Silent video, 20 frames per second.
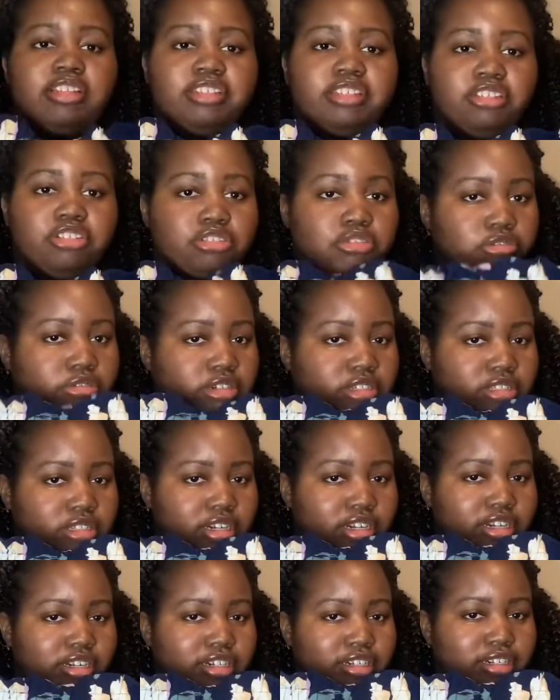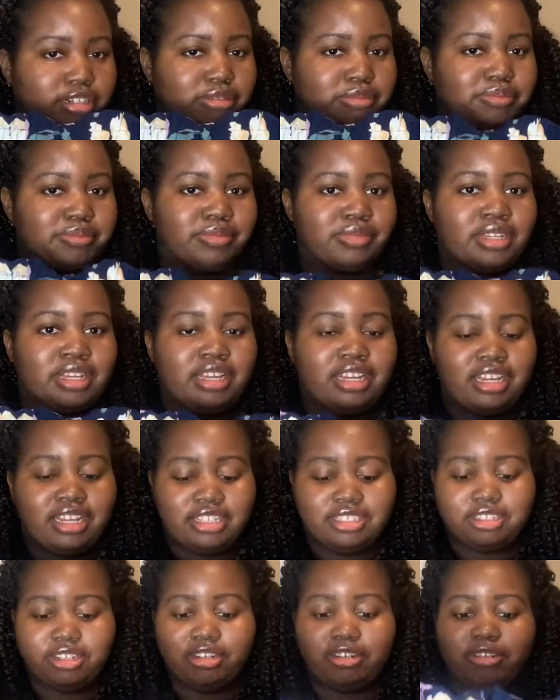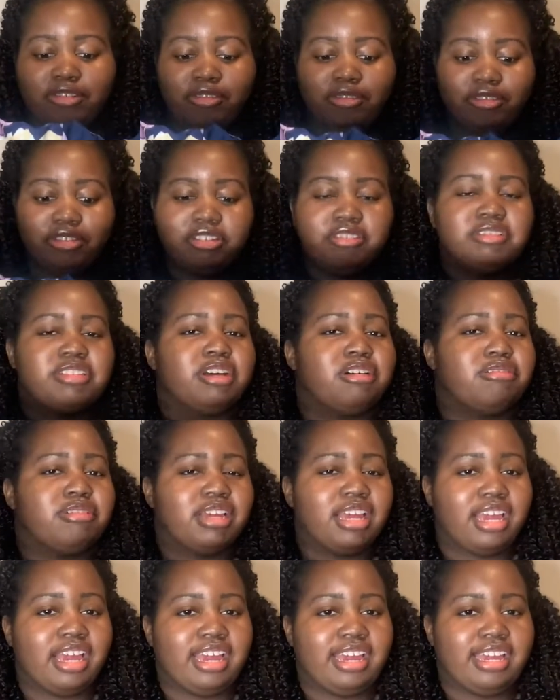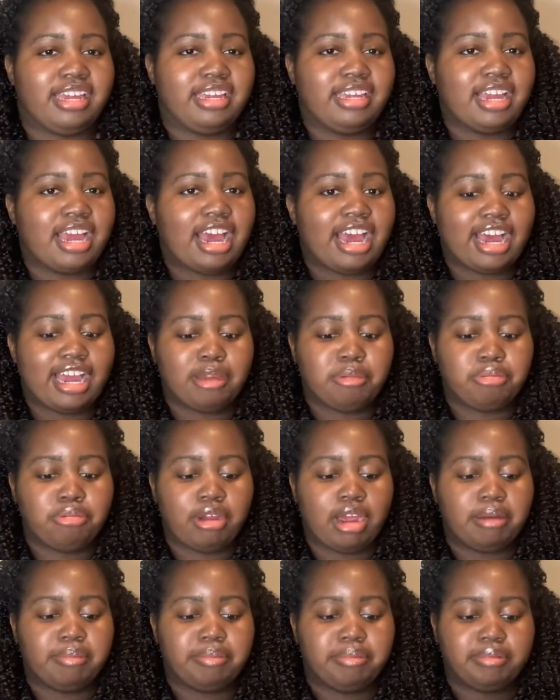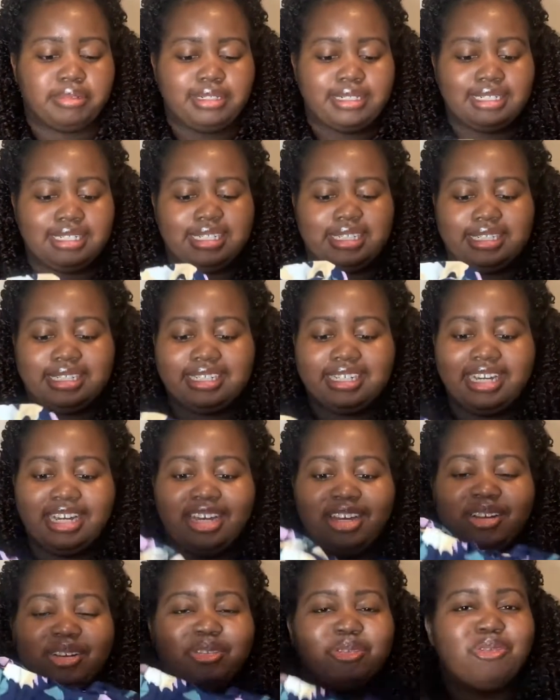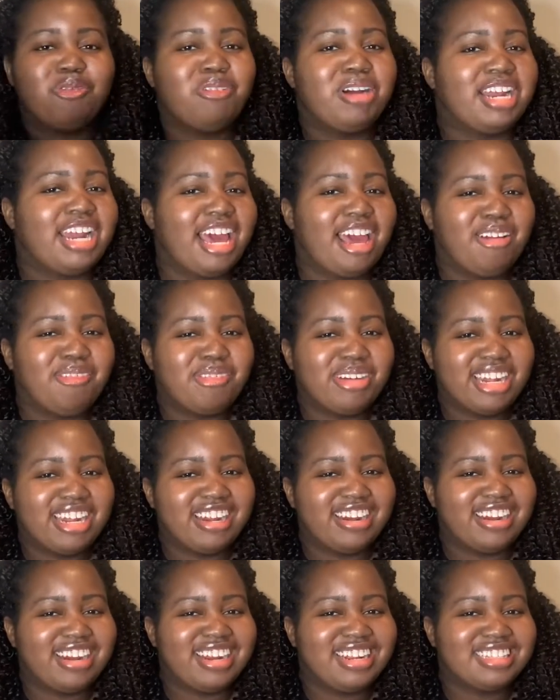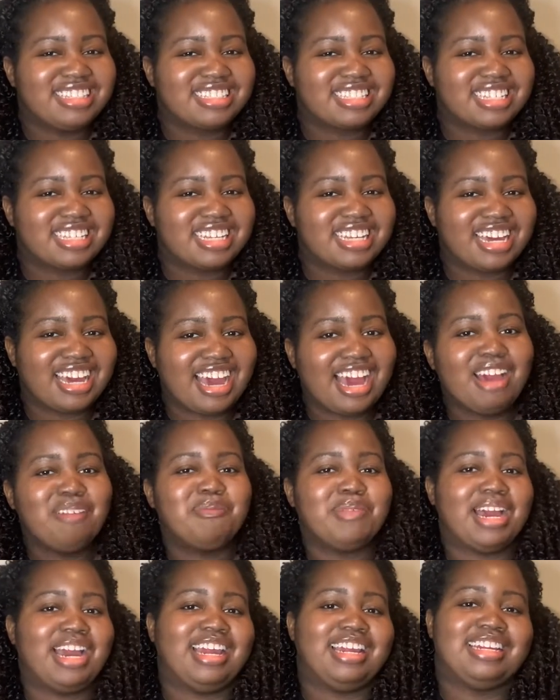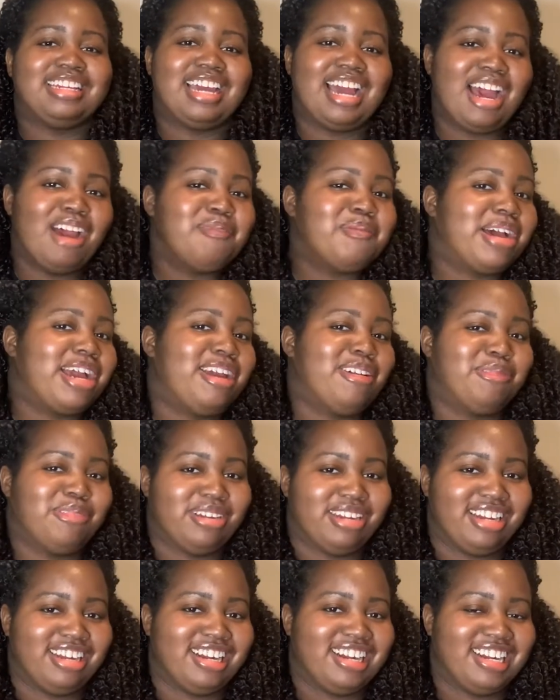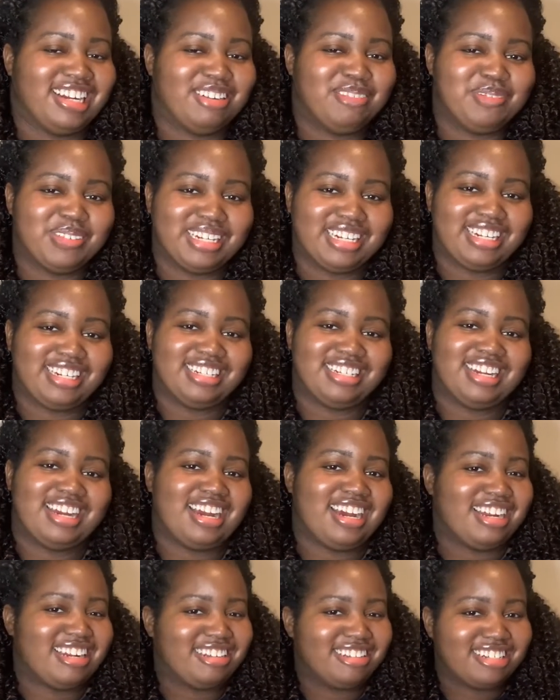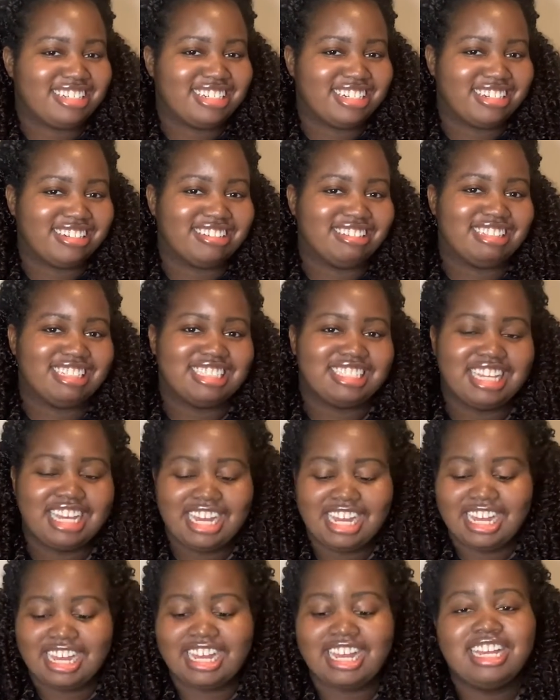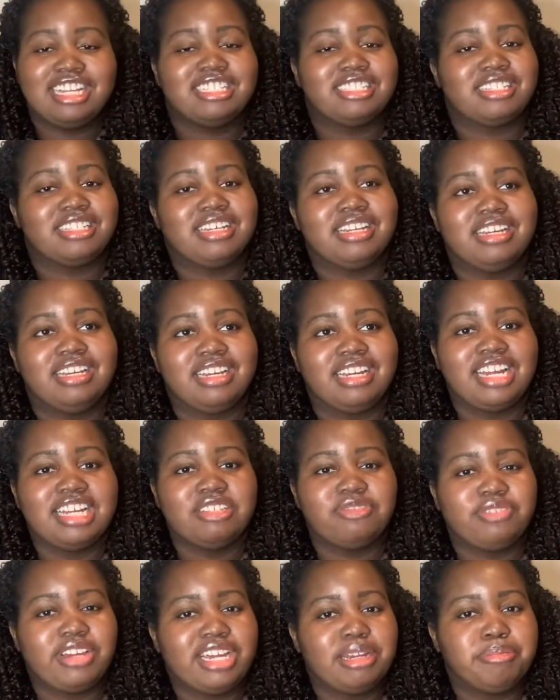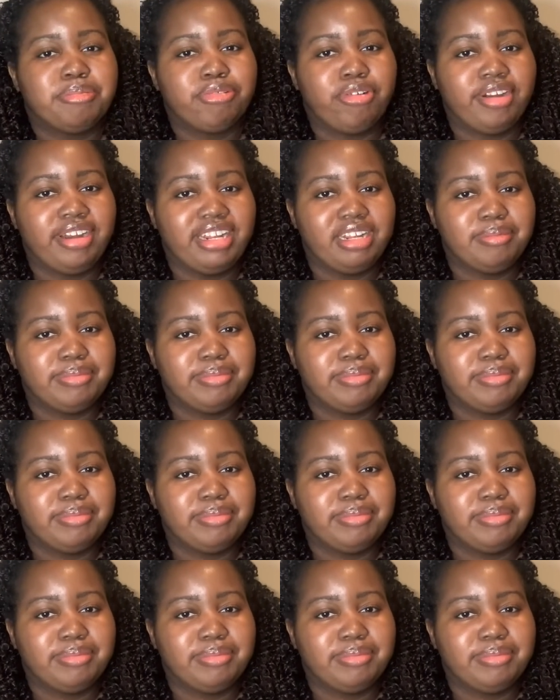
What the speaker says: these shorts are, you know. So this is okay. I probably, would I wear it? I might wear it, but I don't know. It's very pretty,